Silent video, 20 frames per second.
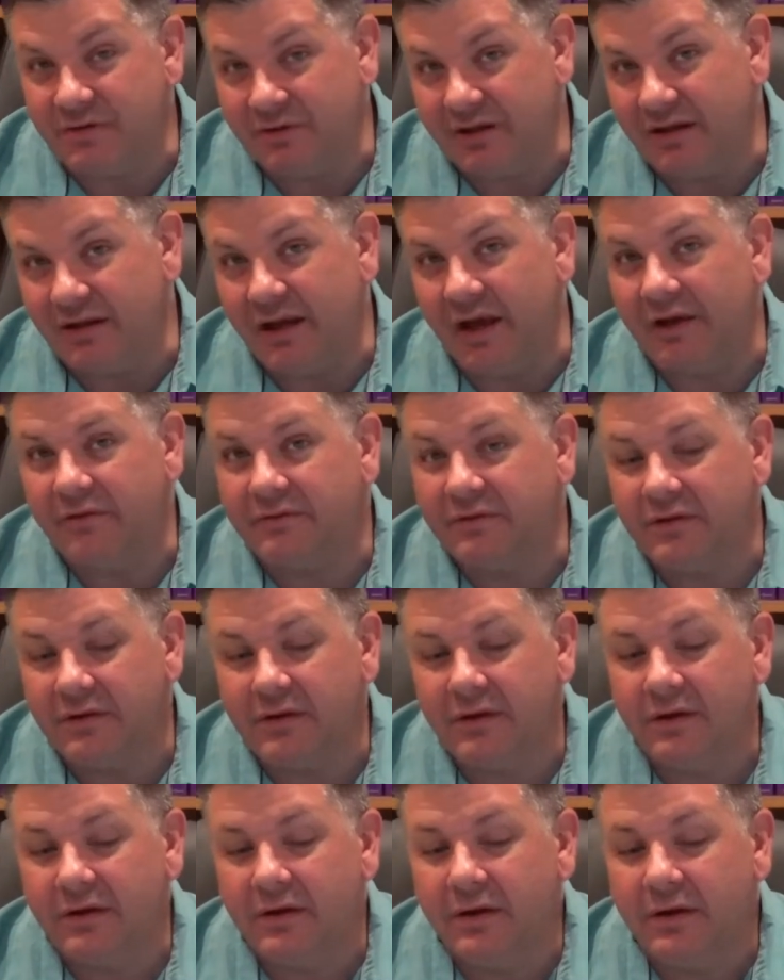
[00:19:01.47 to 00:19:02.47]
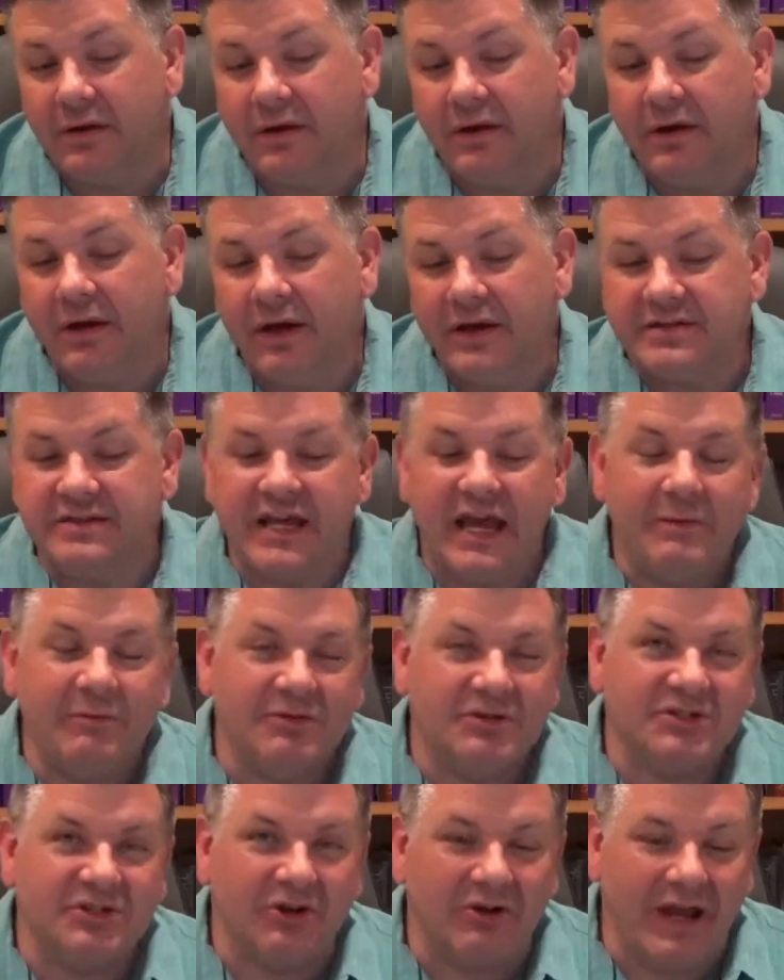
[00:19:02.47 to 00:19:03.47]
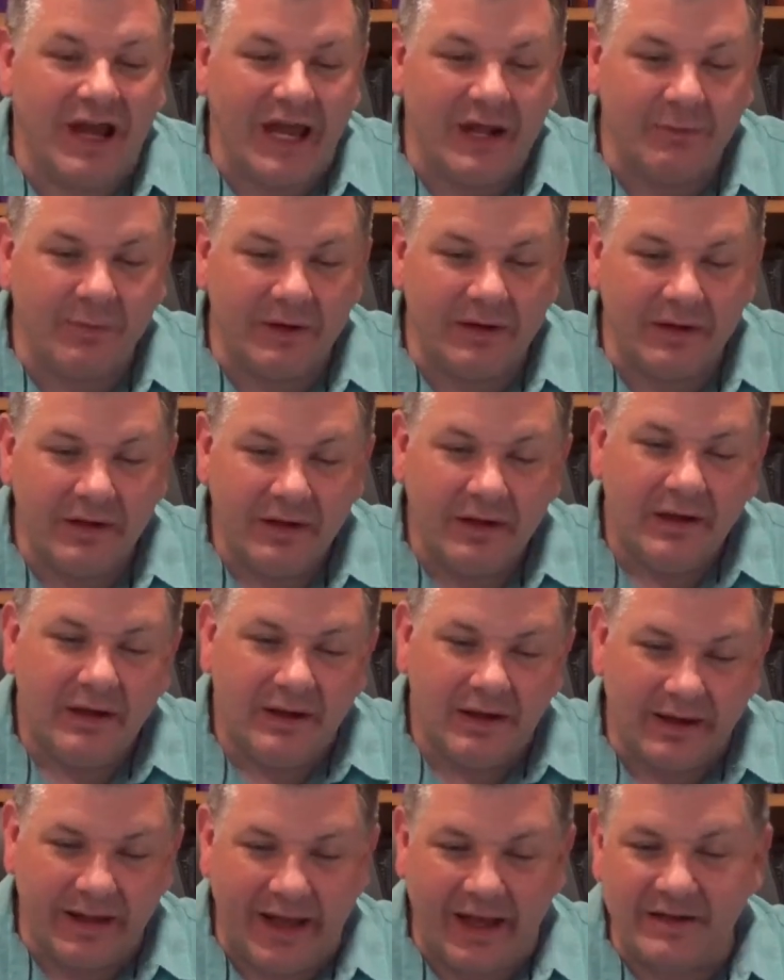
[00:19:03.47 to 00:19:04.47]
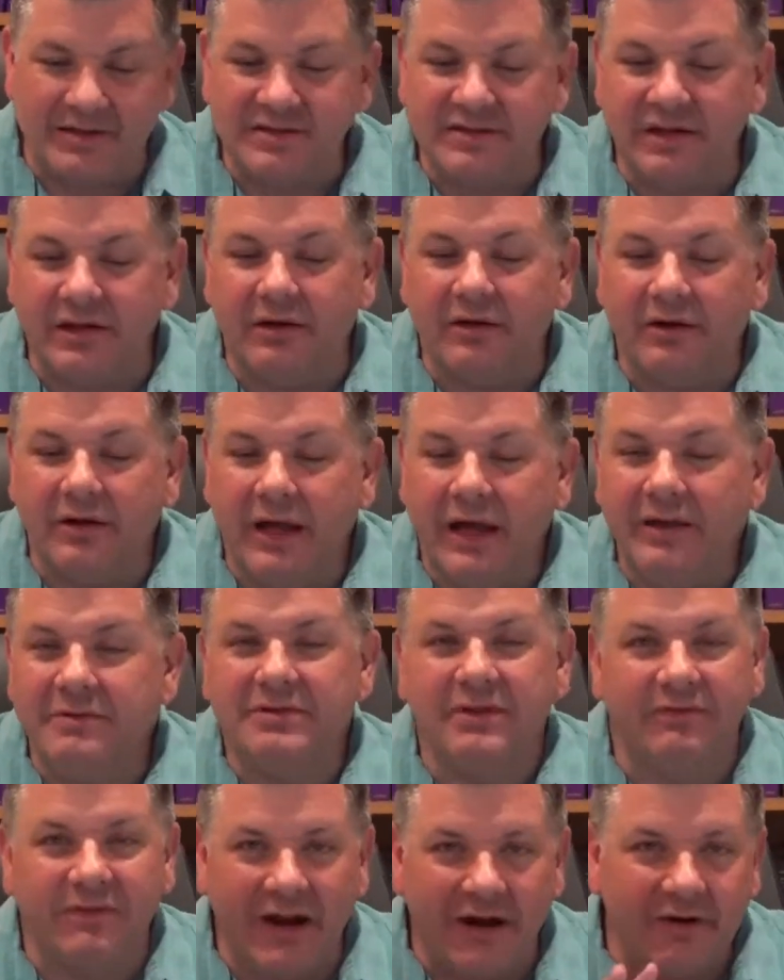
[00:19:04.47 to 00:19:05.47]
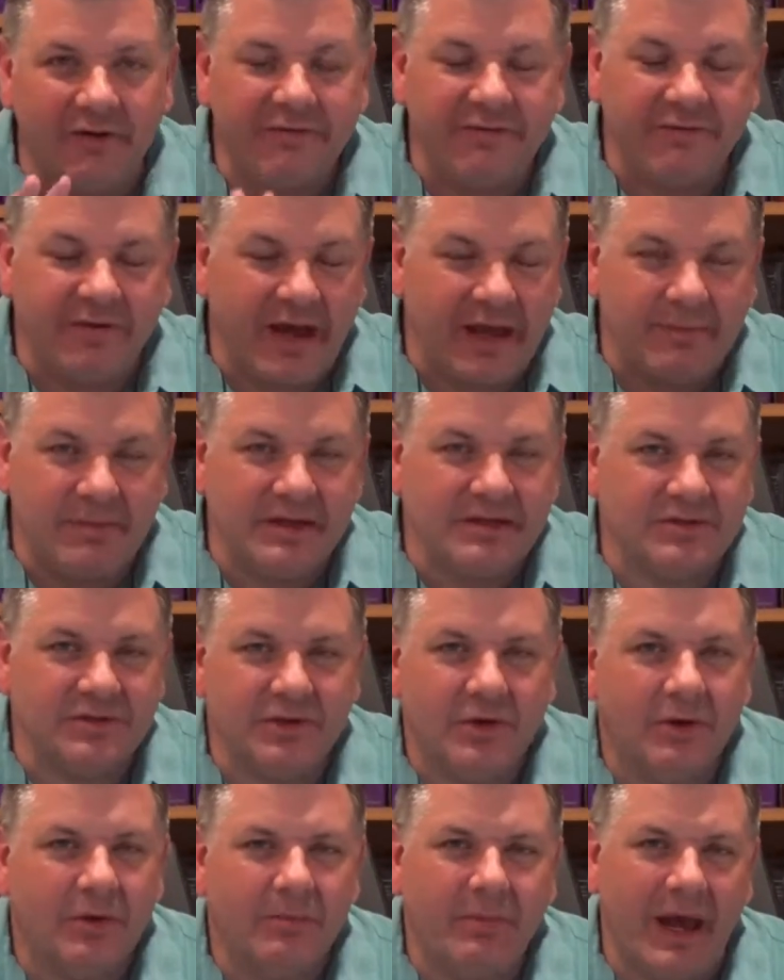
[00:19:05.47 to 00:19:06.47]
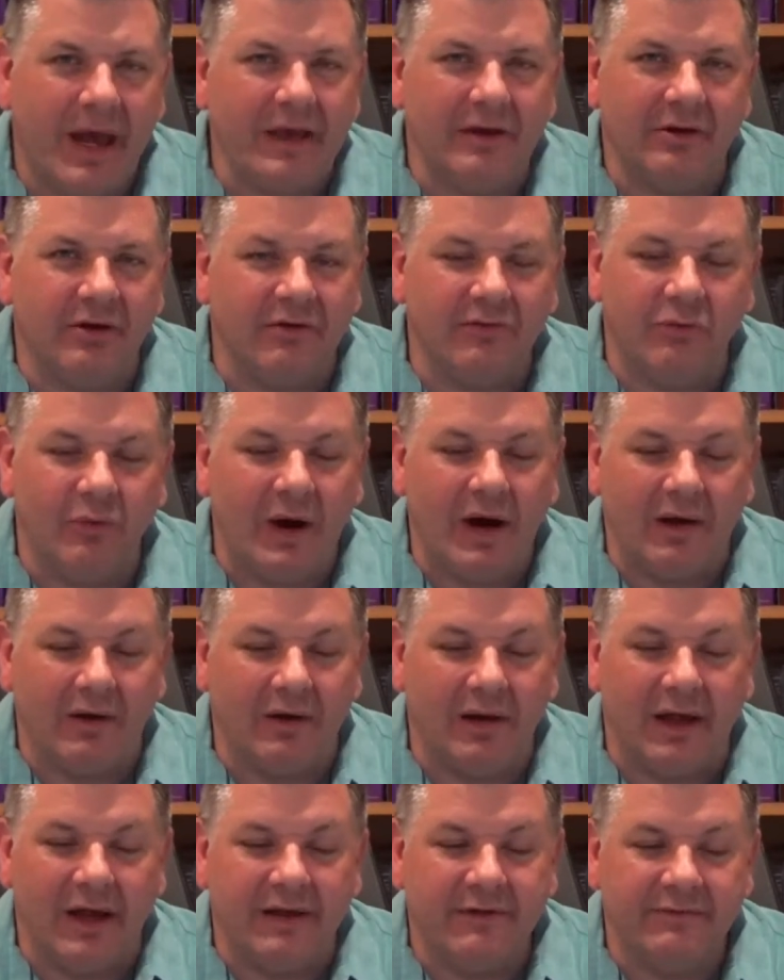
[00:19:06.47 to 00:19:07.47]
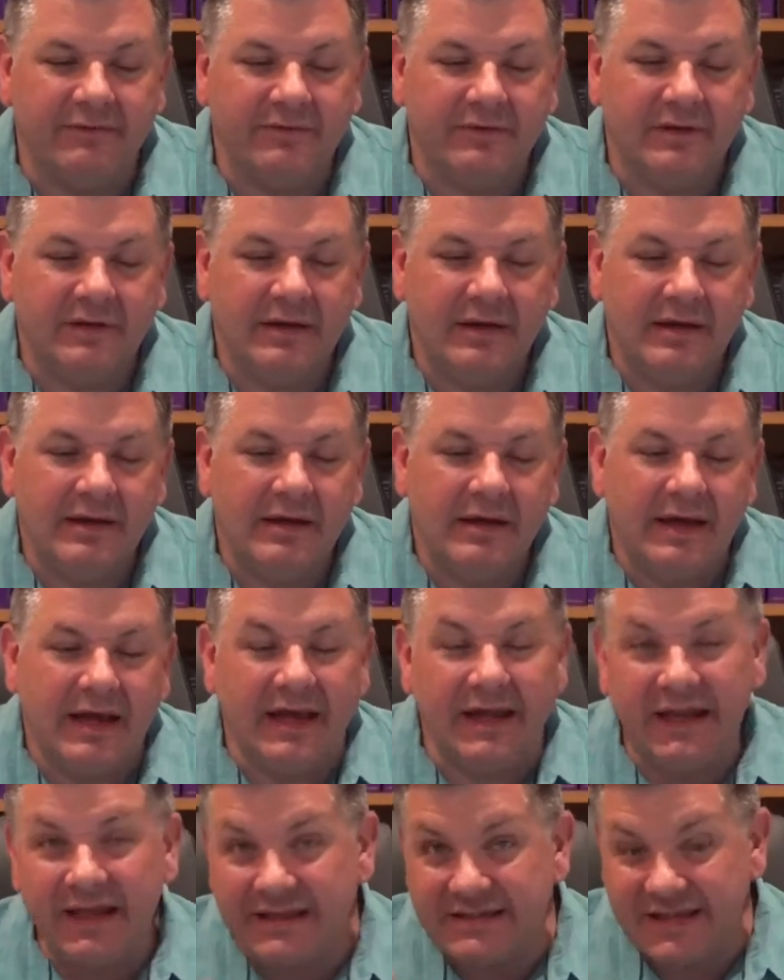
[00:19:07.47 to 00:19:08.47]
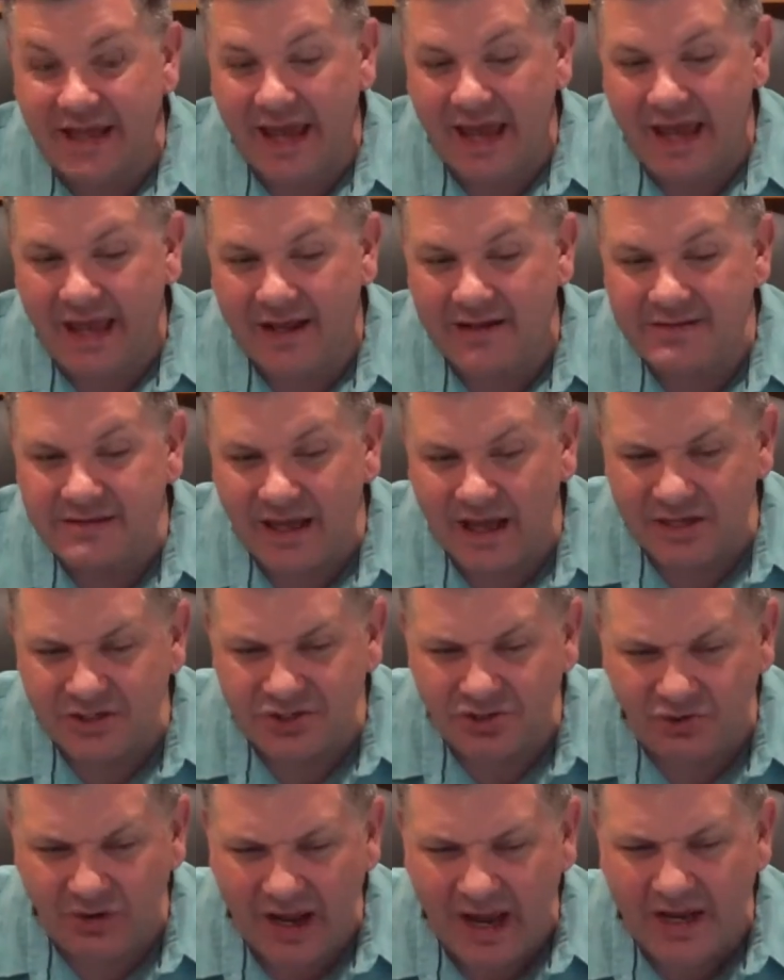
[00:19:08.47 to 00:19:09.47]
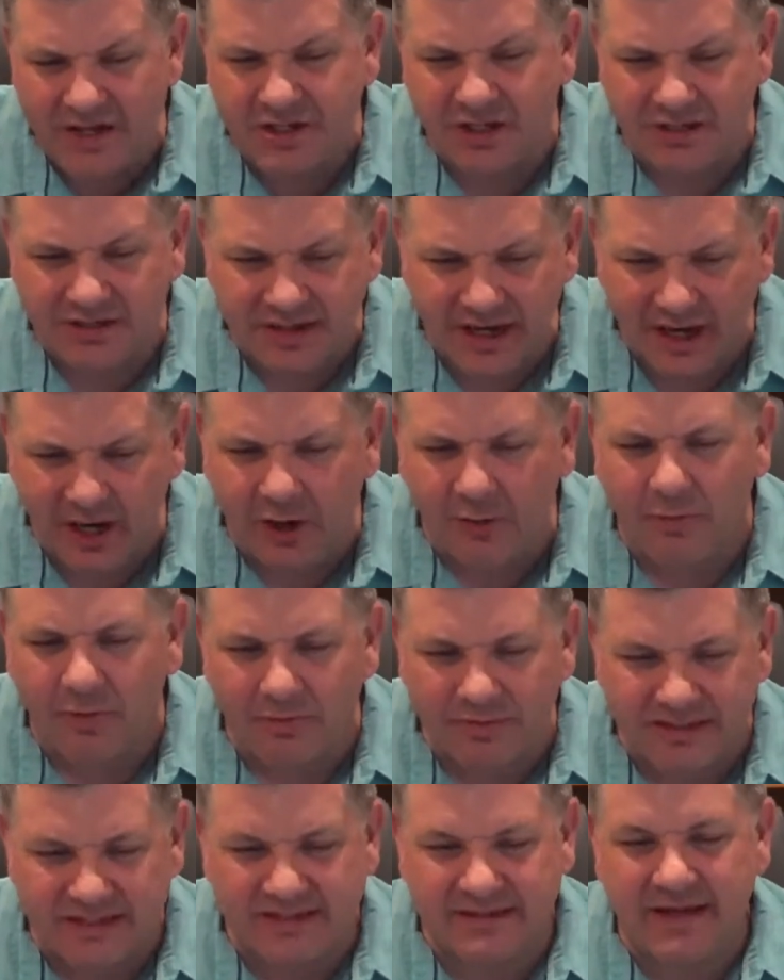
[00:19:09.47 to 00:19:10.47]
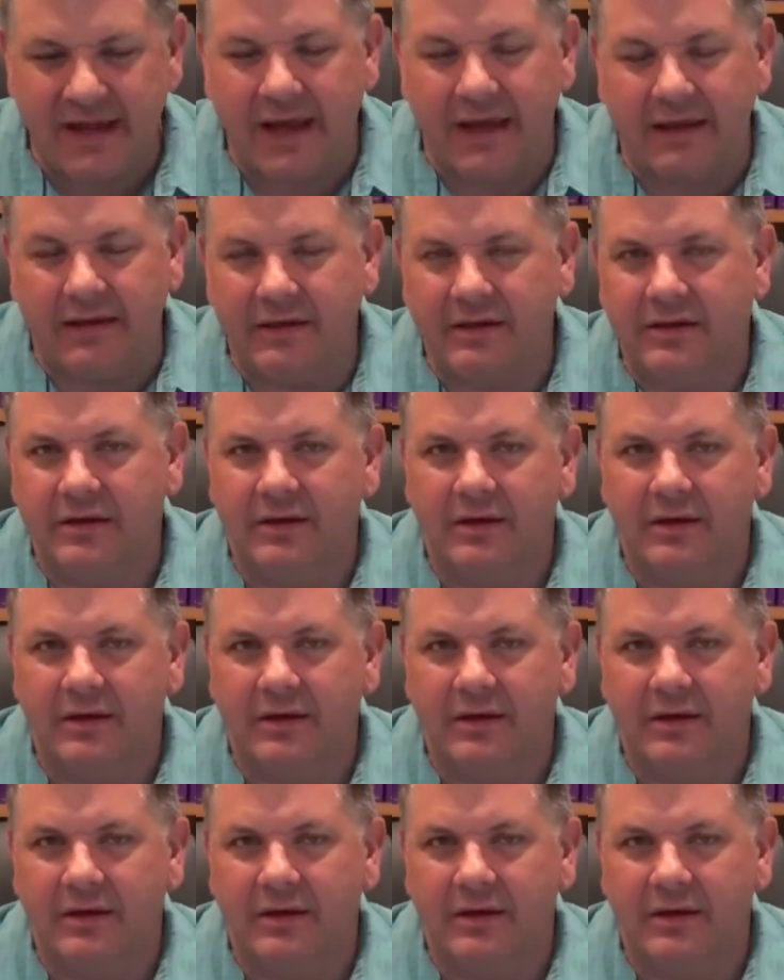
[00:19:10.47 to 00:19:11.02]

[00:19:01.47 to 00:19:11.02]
and he left. His name was Sir Edwin Landseer. He was a very famous painter of wildlife. In his hands, that tragic, terrible mistake